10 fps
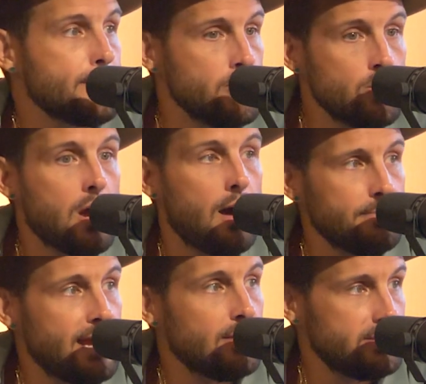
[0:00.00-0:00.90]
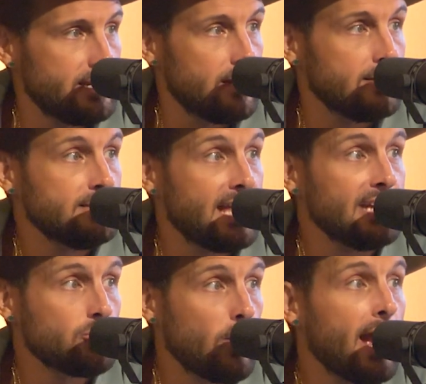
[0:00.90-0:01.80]
You come downstairs.
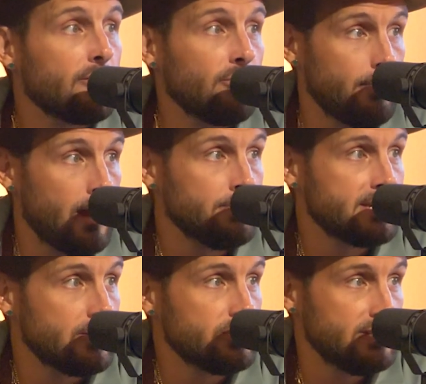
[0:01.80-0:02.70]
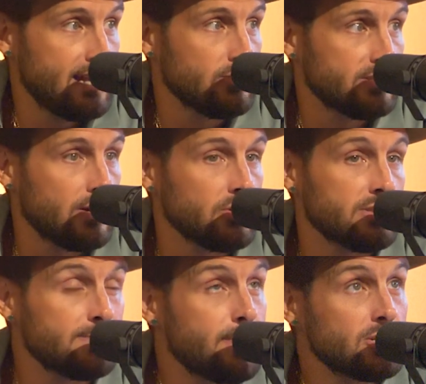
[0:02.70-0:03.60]
That trek from upstairs to
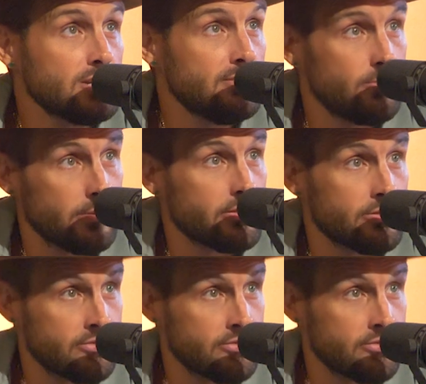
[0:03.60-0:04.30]
downstairs, especially from the